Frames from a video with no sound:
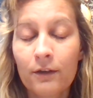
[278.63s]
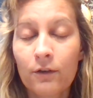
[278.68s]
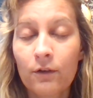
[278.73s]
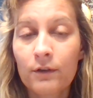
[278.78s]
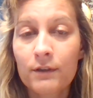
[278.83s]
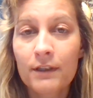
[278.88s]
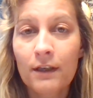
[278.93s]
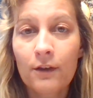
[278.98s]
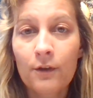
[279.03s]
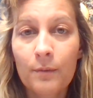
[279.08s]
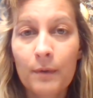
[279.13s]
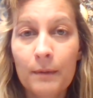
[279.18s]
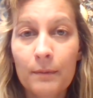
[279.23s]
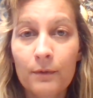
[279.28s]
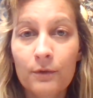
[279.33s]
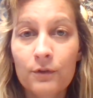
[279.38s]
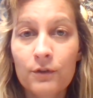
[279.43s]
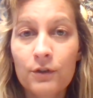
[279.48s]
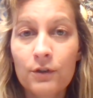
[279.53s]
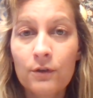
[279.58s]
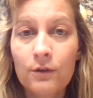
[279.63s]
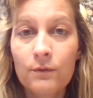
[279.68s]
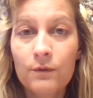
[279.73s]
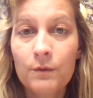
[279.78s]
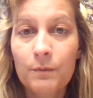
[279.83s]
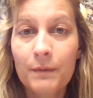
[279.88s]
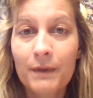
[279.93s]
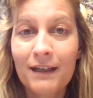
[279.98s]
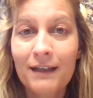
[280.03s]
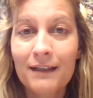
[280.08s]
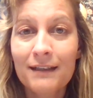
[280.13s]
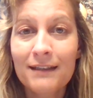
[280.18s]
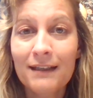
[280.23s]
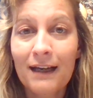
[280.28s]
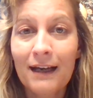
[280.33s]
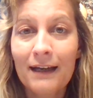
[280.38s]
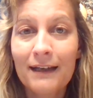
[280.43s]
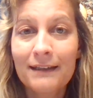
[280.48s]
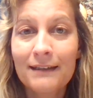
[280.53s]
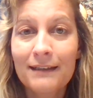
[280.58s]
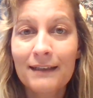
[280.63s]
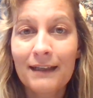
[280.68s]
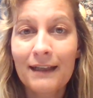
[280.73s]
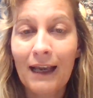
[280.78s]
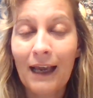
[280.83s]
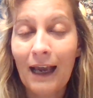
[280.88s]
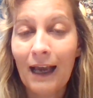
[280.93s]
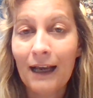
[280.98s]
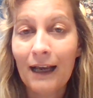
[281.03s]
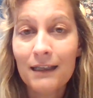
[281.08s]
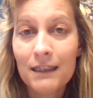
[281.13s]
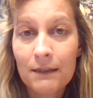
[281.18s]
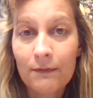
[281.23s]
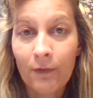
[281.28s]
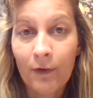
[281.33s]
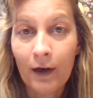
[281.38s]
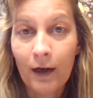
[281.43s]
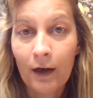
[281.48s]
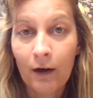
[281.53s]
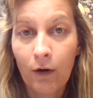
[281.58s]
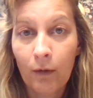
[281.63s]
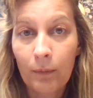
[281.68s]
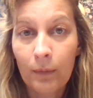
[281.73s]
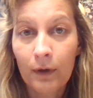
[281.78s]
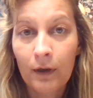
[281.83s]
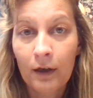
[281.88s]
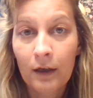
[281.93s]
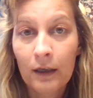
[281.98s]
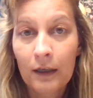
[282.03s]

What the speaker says: it's other people's too, was because I didn't ask for help.